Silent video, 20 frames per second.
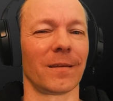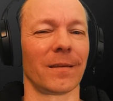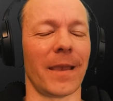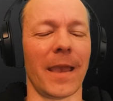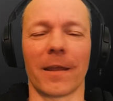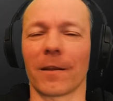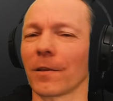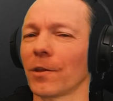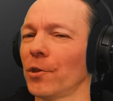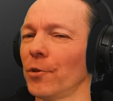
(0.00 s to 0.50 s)

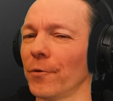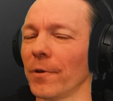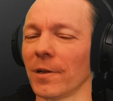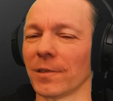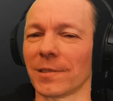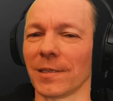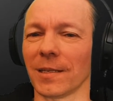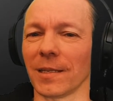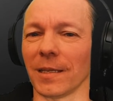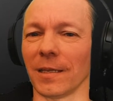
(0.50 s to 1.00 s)
Out of
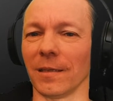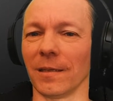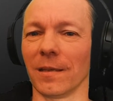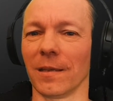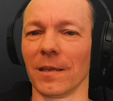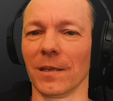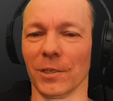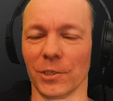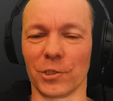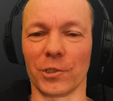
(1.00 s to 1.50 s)
curiosity,
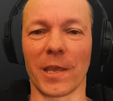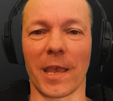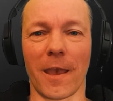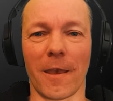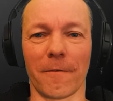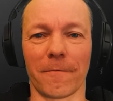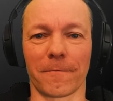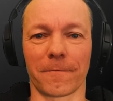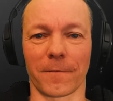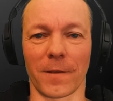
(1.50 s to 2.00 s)
do you
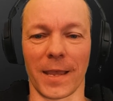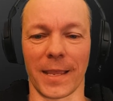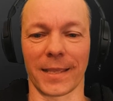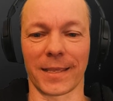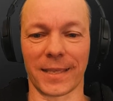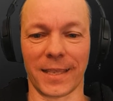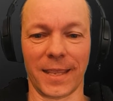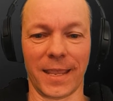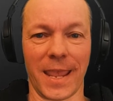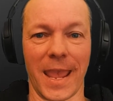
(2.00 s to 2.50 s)
have like
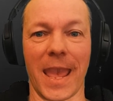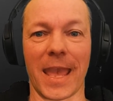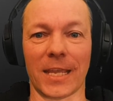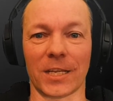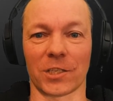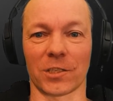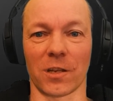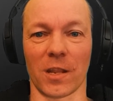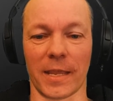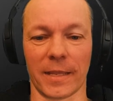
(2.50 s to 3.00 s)

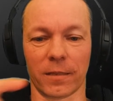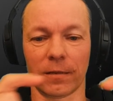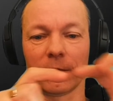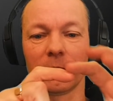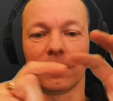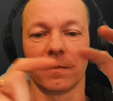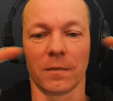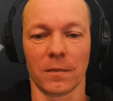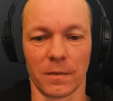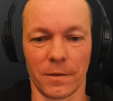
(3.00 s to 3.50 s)
cash, like
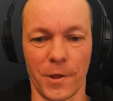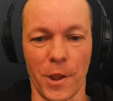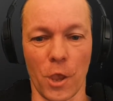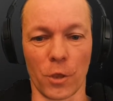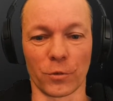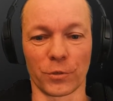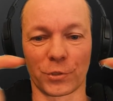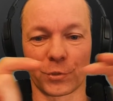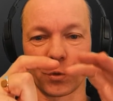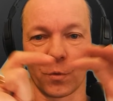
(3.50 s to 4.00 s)

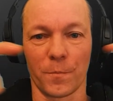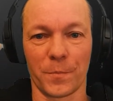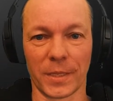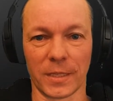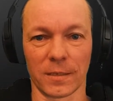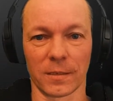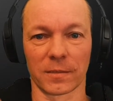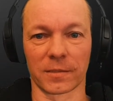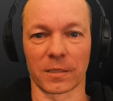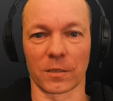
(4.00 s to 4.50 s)
notes or
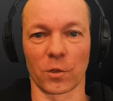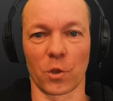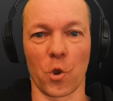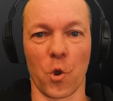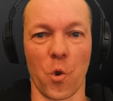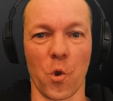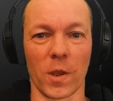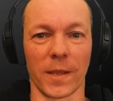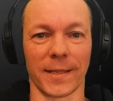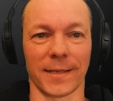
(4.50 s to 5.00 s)
bills and
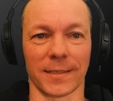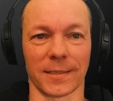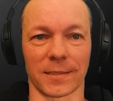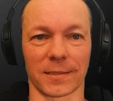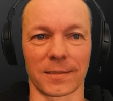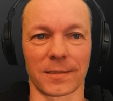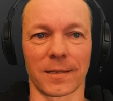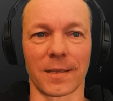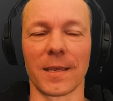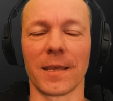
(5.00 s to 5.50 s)

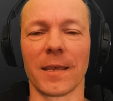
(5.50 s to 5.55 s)
coins?